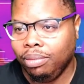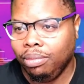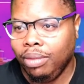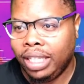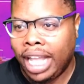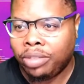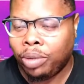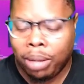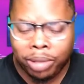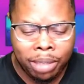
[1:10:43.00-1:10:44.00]
That's what
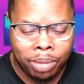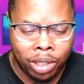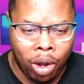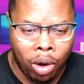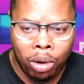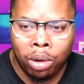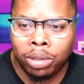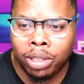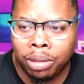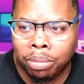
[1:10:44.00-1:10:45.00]
I'm keeping
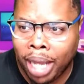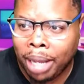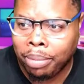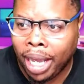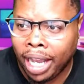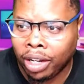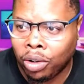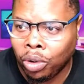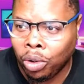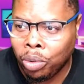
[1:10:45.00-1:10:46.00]
on my mind.
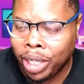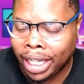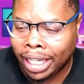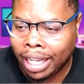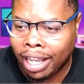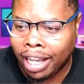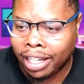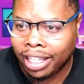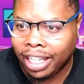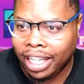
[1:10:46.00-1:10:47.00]
Glory to God.
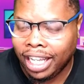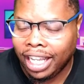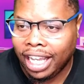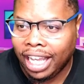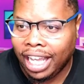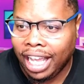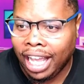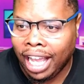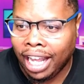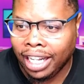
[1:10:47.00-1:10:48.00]

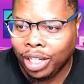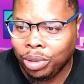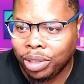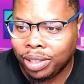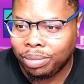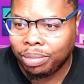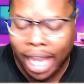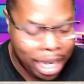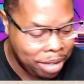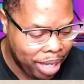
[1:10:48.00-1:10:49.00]
Hallelujah.
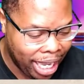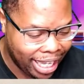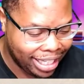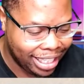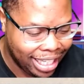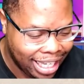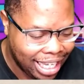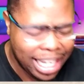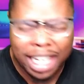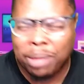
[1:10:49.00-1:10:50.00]
Amen.
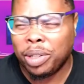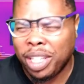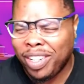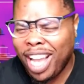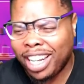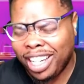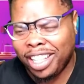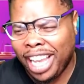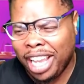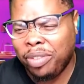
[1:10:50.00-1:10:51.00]
Come on, give God another
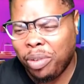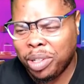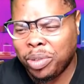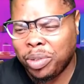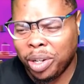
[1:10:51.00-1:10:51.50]
hand for his work.